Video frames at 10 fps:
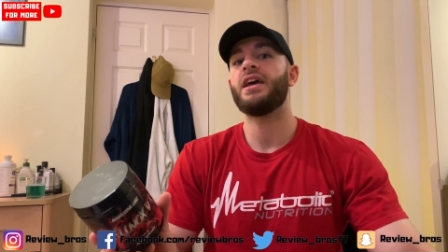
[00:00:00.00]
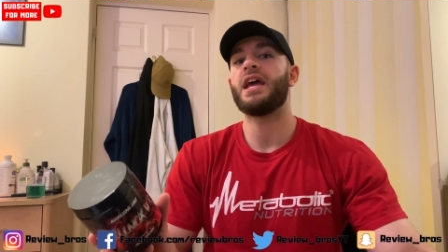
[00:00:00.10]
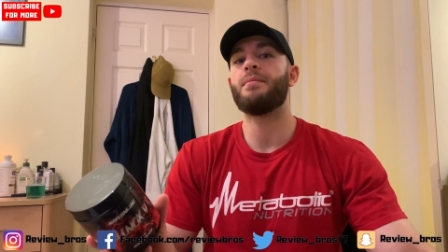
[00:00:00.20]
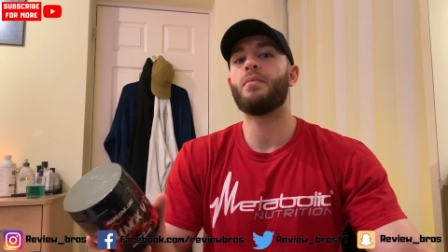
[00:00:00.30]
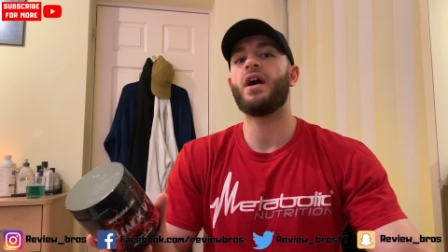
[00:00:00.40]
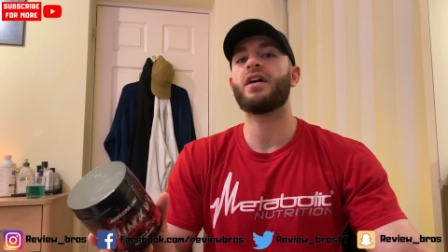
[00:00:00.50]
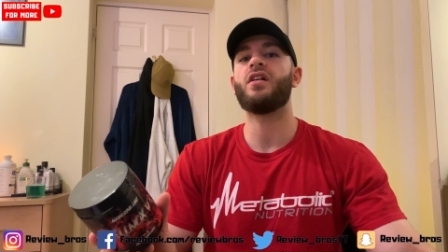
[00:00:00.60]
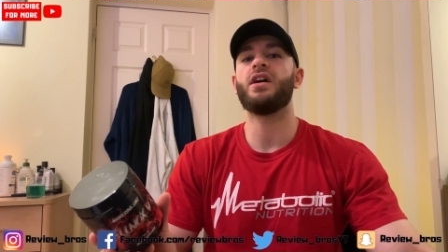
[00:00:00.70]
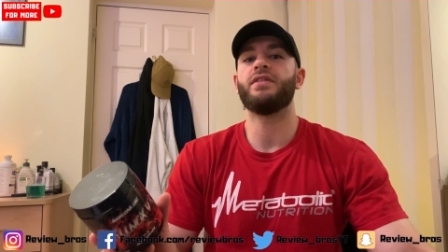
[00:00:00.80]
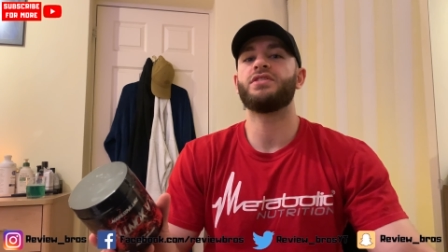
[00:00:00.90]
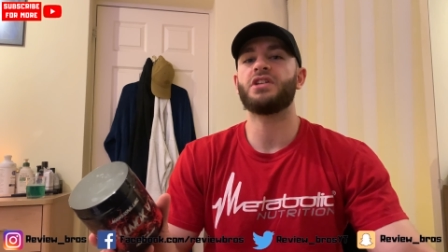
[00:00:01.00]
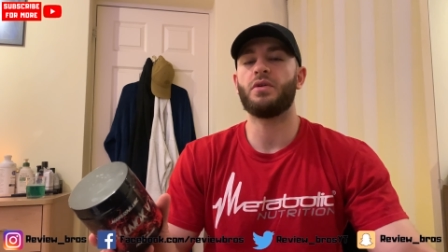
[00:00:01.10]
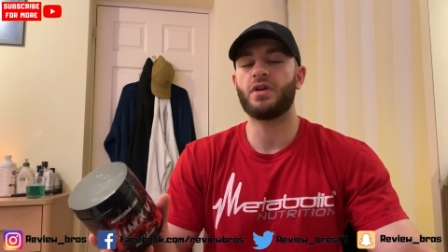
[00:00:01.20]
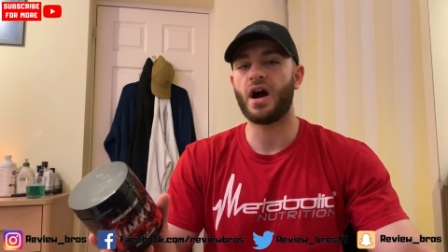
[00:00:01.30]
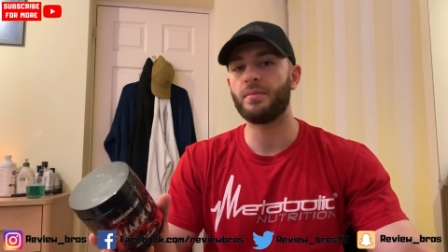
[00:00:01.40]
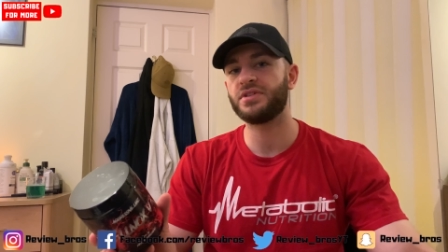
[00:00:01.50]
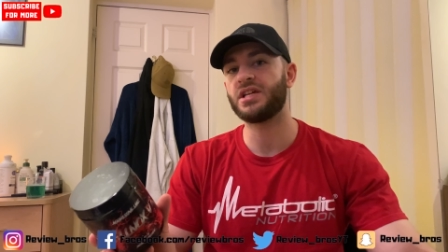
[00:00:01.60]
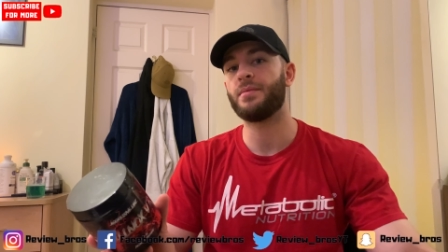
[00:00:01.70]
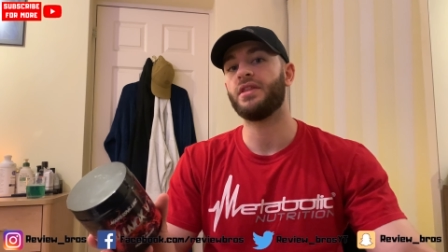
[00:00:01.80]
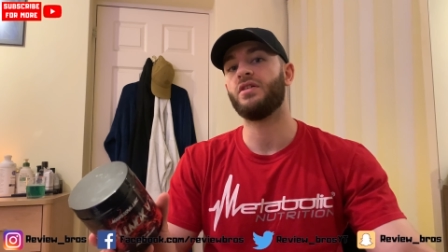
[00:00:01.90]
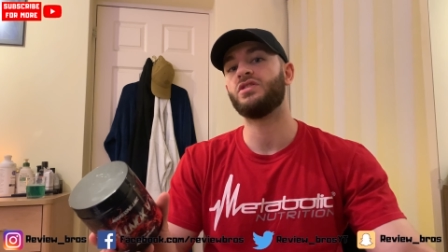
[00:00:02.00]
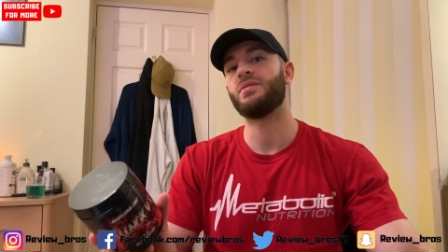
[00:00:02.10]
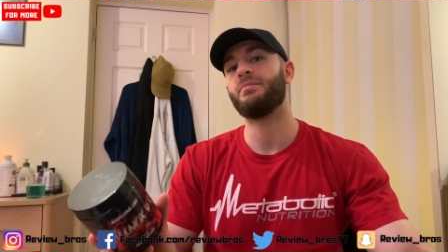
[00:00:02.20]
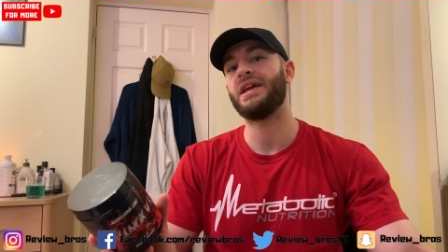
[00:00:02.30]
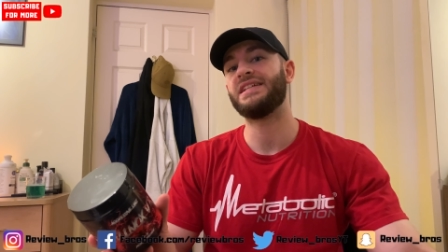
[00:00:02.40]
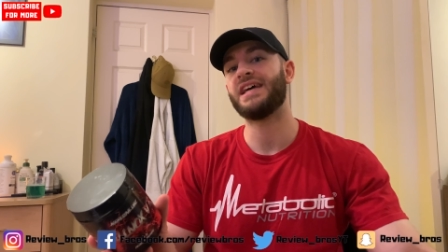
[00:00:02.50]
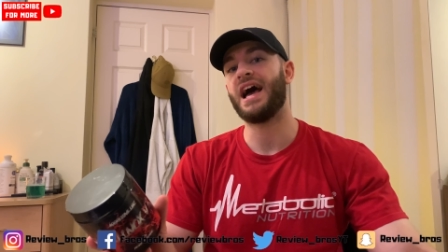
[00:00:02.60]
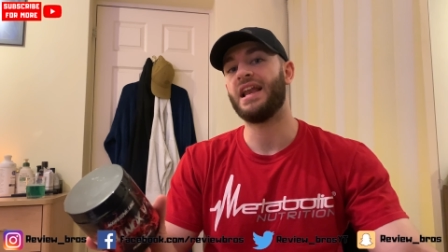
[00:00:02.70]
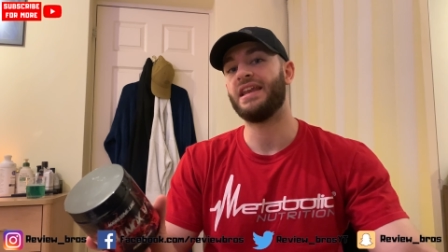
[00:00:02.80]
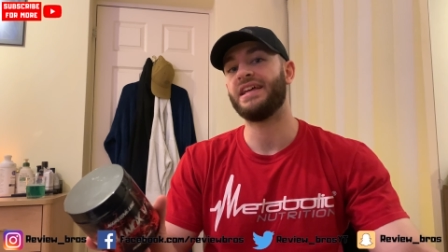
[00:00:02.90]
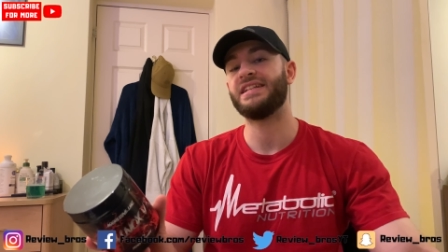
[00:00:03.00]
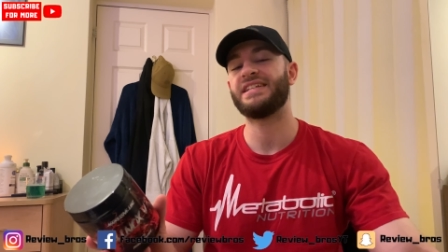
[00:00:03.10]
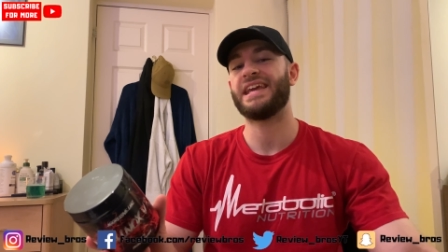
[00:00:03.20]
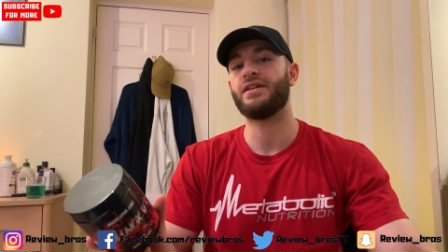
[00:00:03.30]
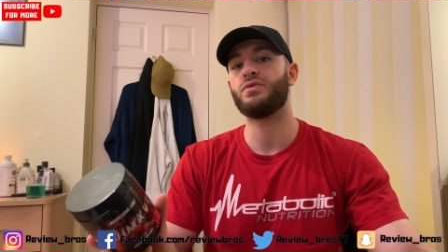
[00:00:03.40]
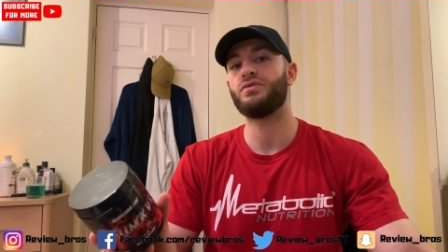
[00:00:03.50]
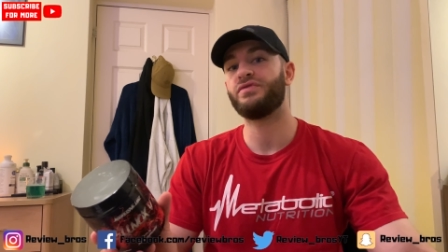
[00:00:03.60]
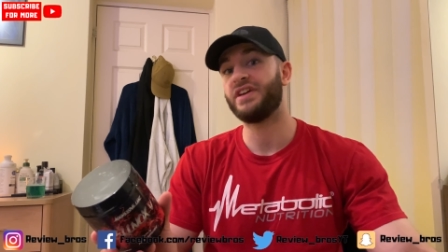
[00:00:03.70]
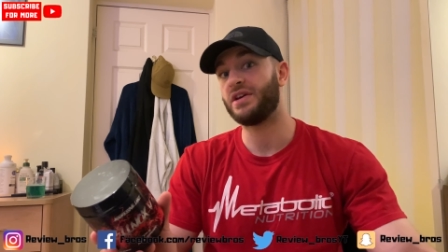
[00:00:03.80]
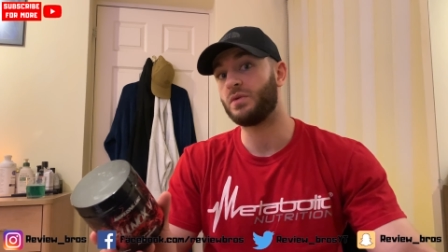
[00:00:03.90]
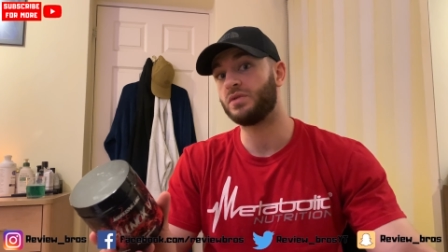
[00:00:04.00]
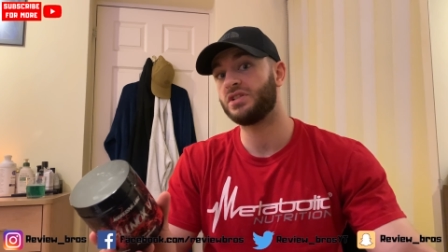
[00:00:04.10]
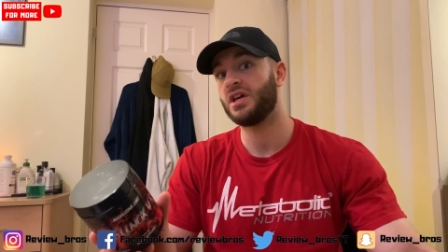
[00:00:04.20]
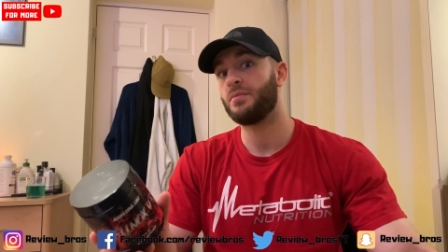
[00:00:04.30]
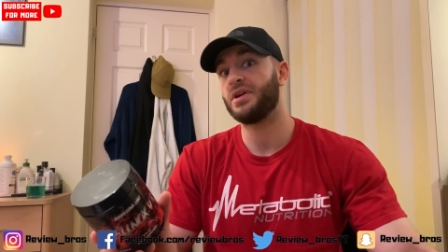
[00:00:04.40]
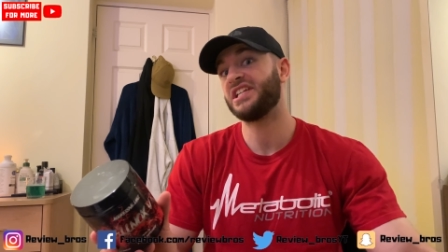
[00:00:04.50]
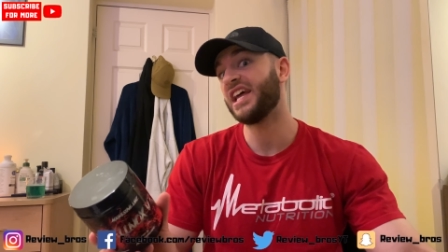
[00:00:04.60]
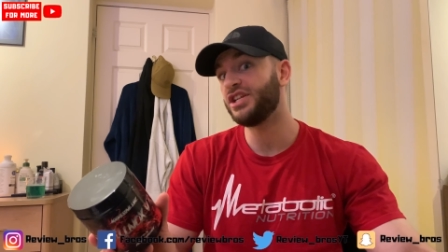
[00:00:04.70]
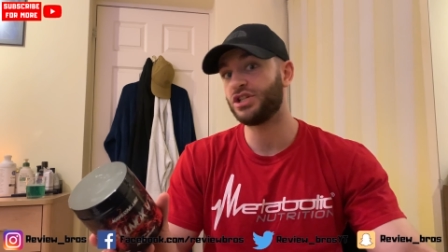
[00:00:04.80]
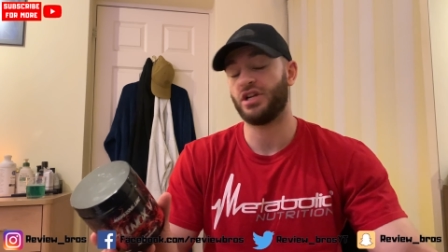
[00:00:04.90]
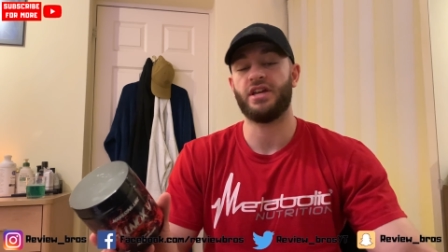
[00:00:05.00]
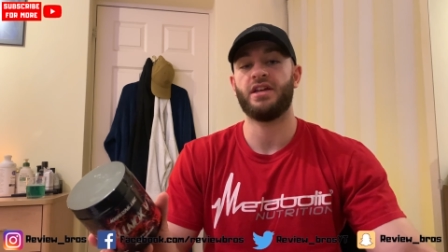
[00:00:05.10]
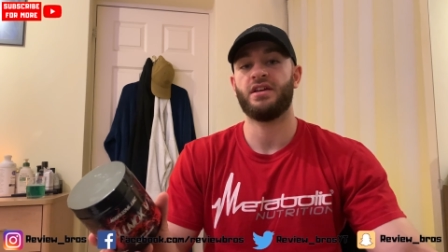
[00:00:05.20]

it might kind of soak up some of those beta-alanine tingle feels, potentially.